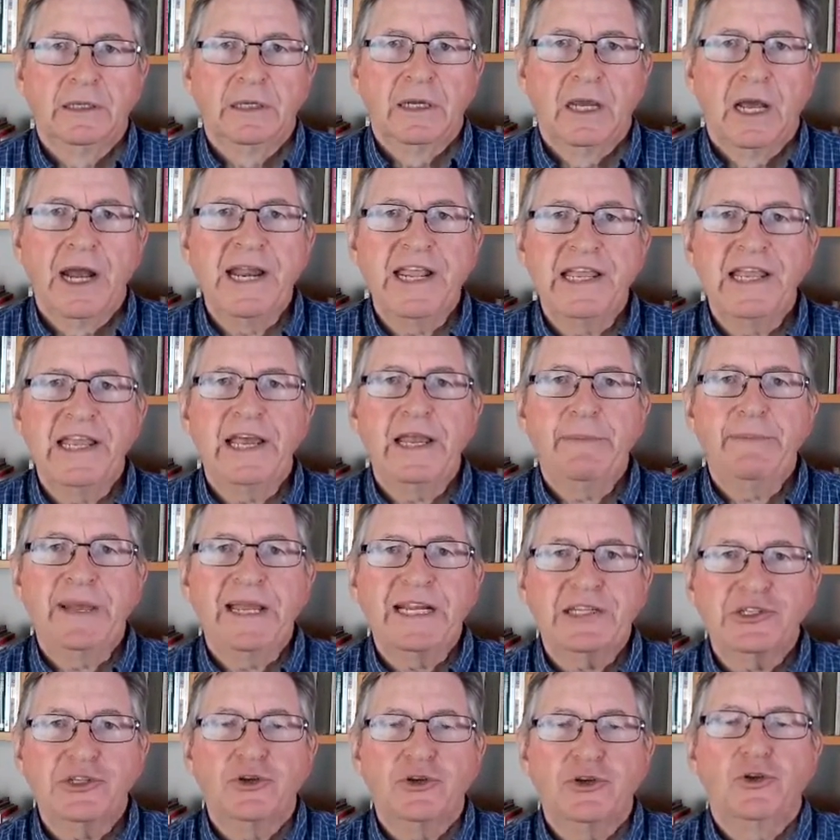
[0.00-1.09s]
And he came
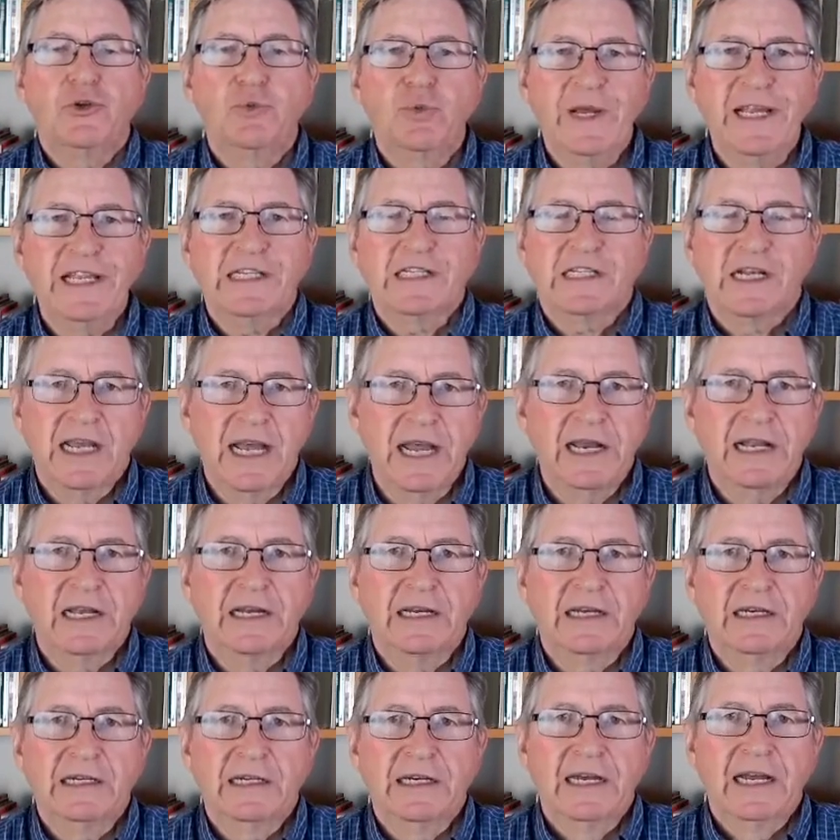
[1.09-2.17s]
back 2 weeks
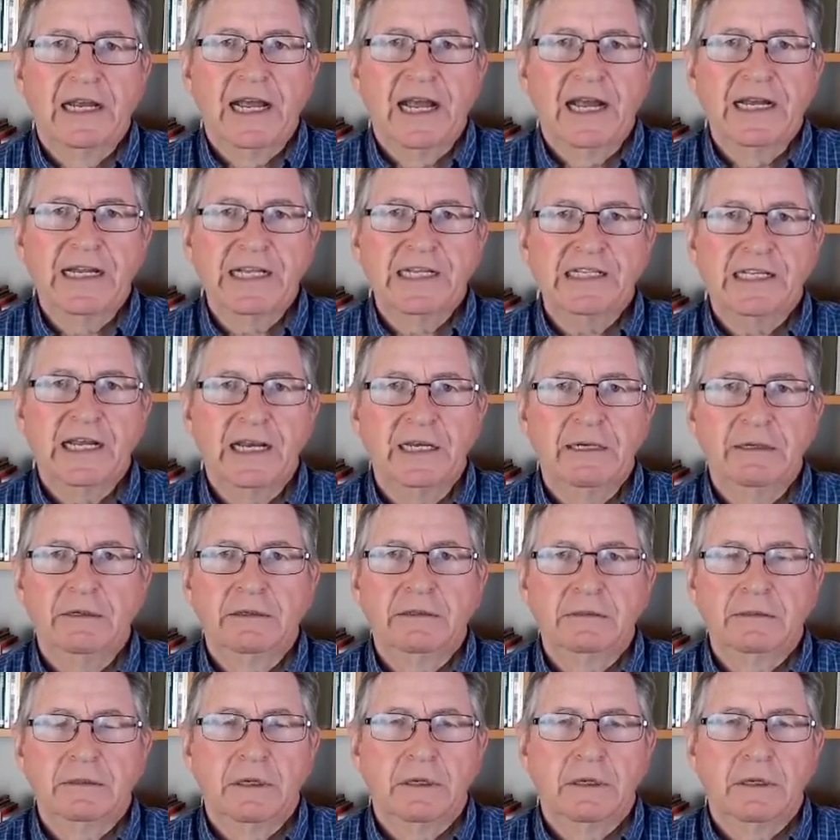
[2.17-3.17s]
later and he said,